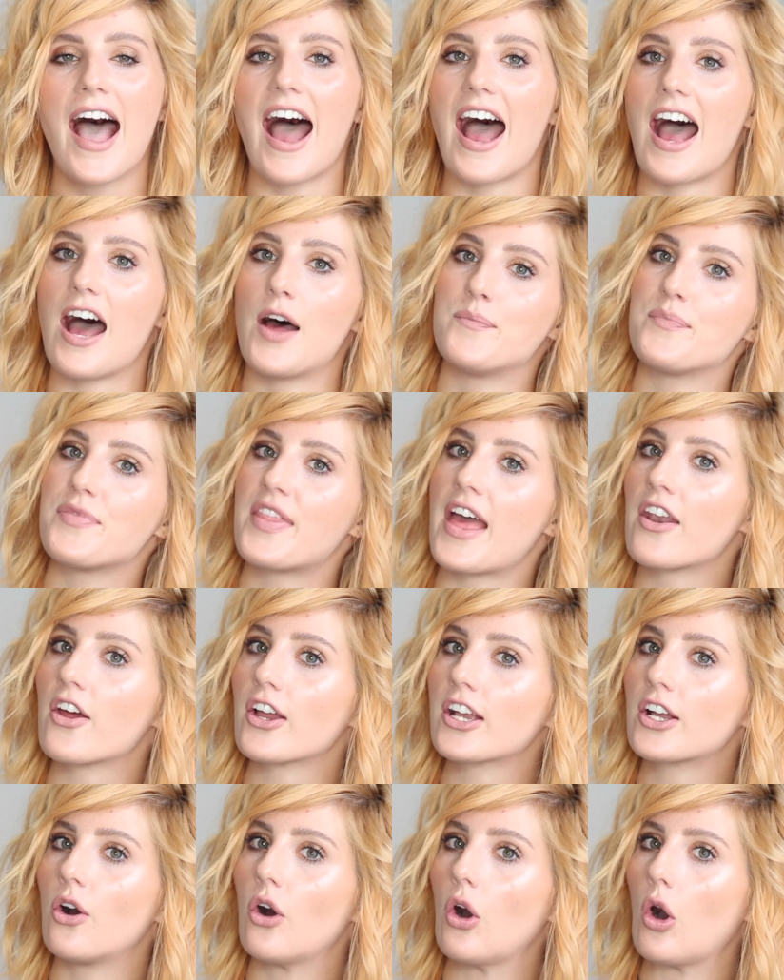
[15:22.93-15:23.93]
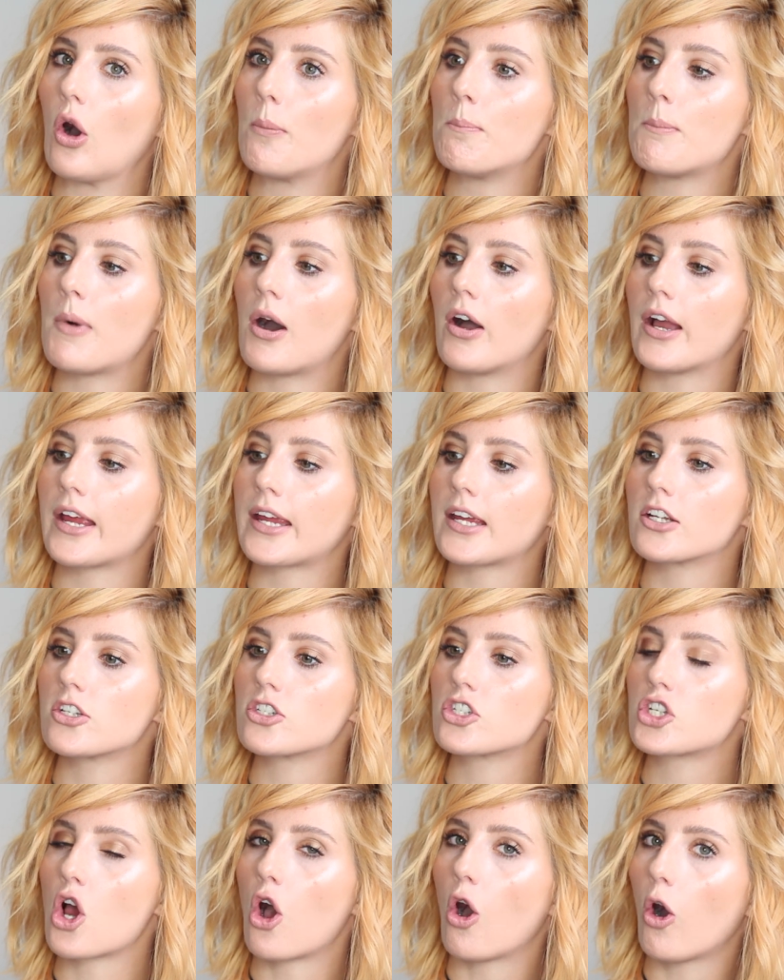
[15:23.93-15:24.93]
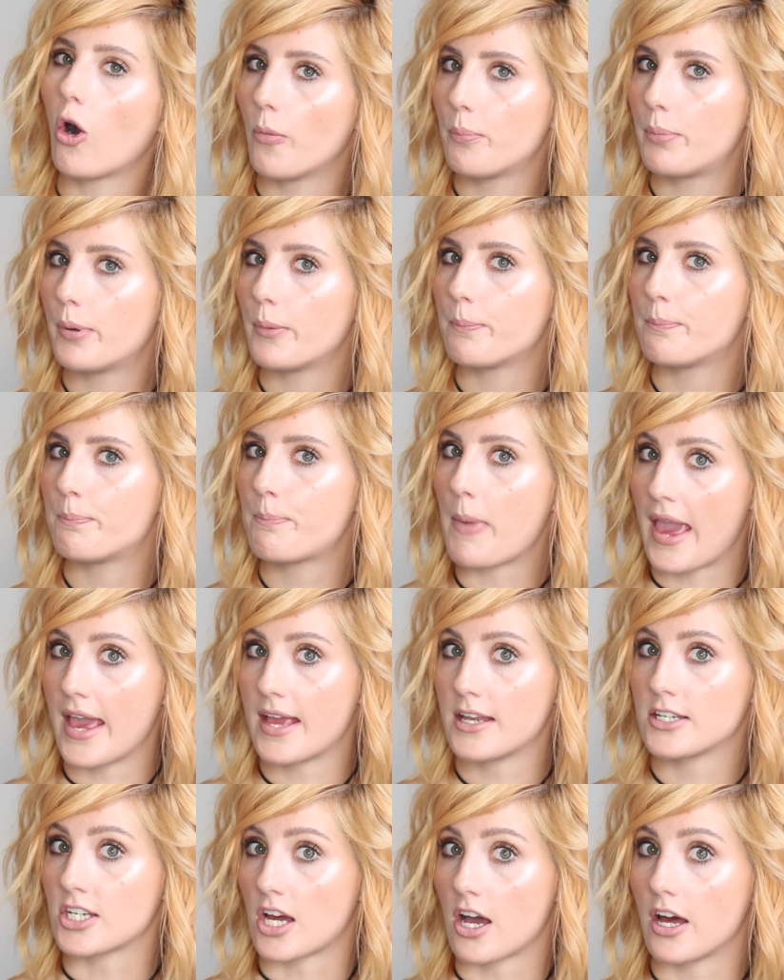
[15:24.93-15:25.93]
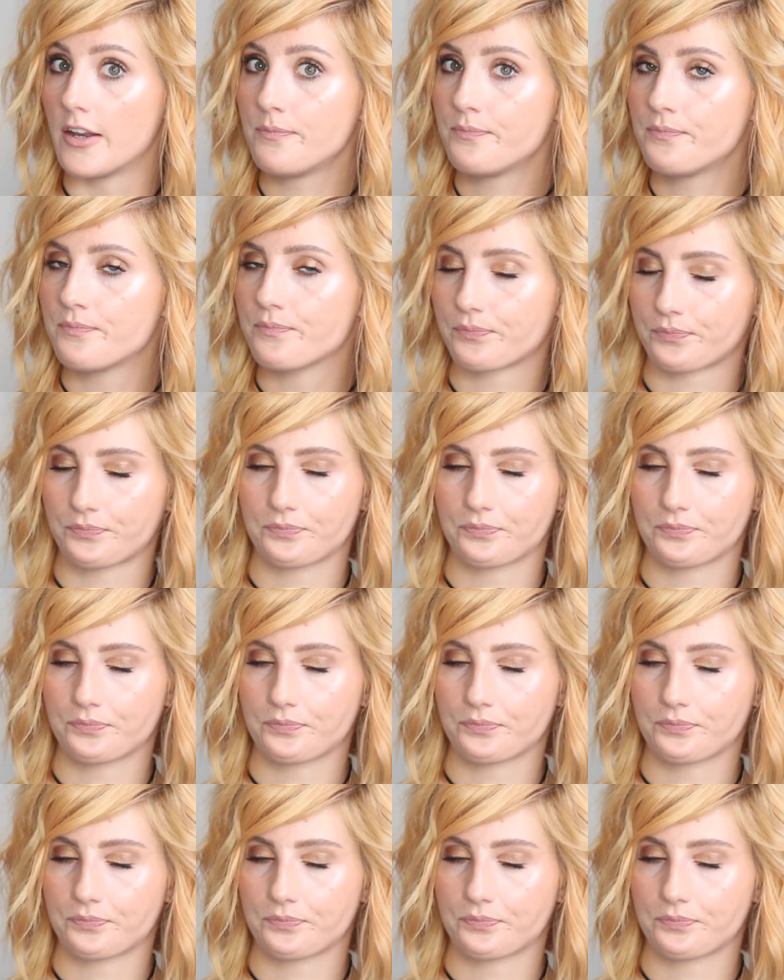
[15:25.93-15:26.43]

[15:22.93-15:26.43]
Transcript: And then I got my top bit done.